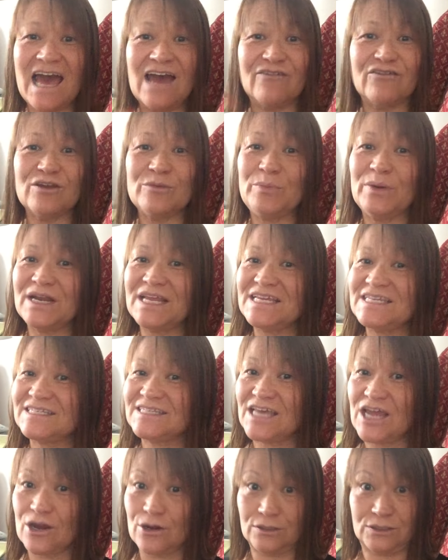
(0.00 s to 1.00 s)

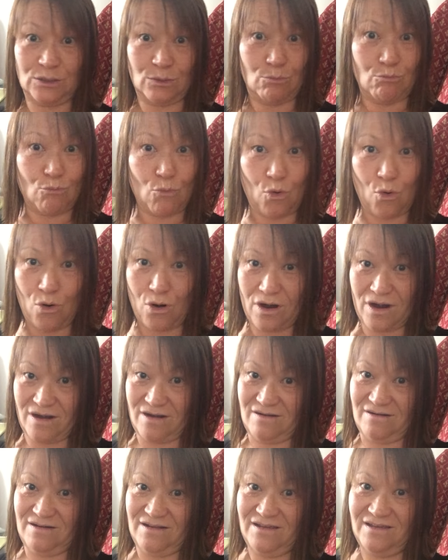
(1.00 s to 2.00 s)
everybody's there to
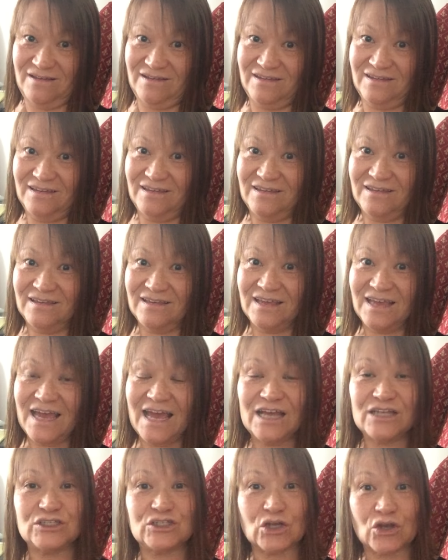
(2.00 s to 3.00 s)
mourn
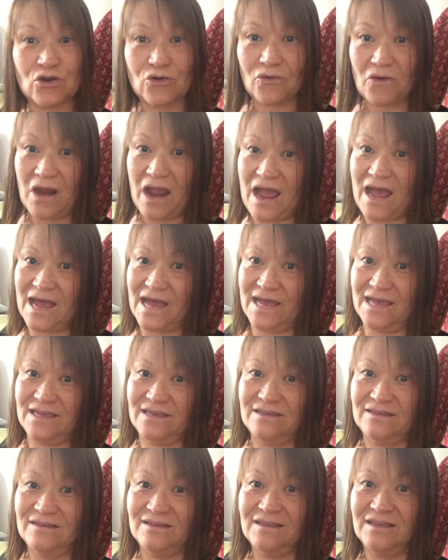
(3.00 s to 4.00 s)
and to
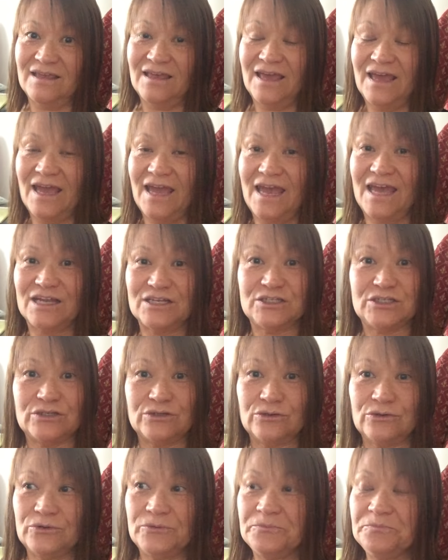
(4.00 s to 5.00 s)
cry and
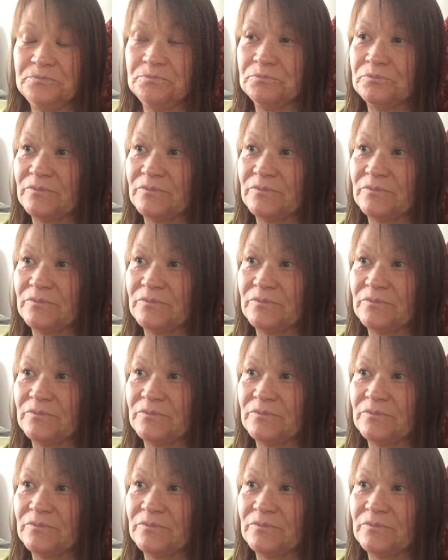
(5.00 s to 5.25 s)
to